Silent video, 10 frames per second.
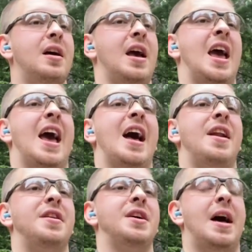
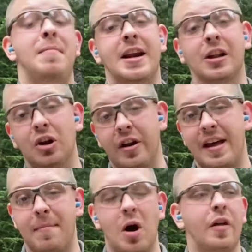And I made clear to
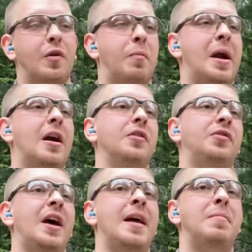them all the repairs
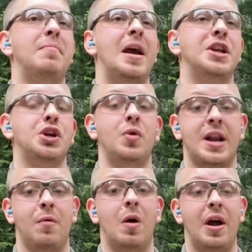that had been made to it
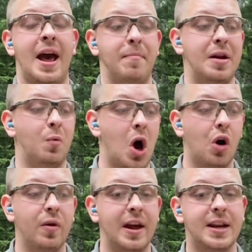and what had been wrong
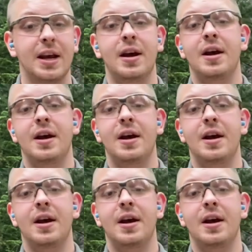with it.